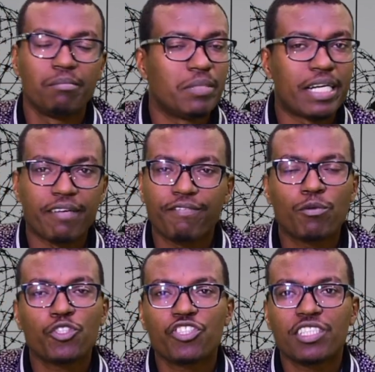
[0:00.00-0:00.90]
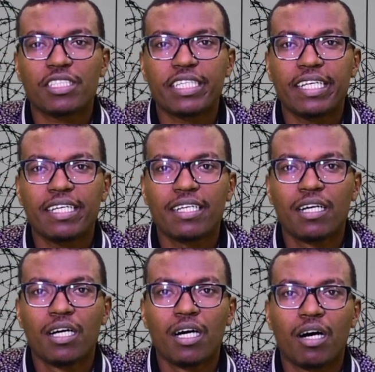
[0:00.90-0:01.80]
But unfortunately,
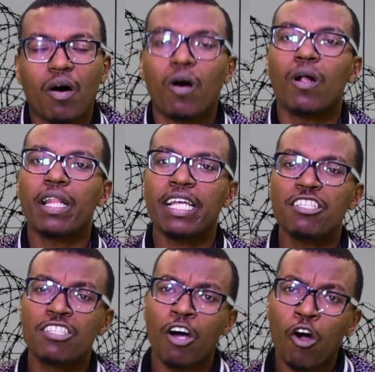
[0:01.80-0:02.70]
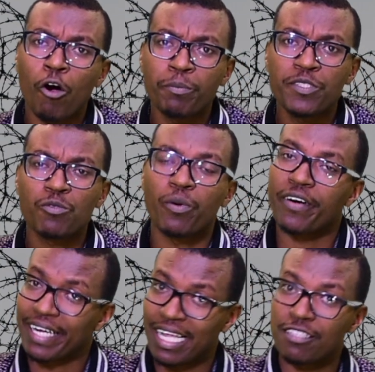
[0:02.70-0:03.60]
all his hopes
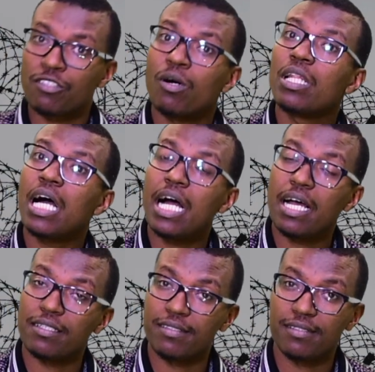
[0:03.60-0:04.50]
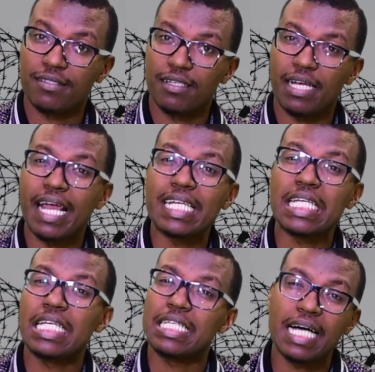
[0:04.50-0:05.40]
were against all odds, and
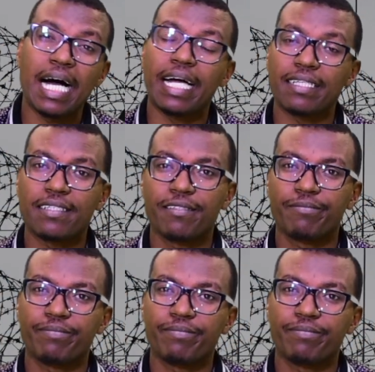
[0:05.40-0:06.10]
he died.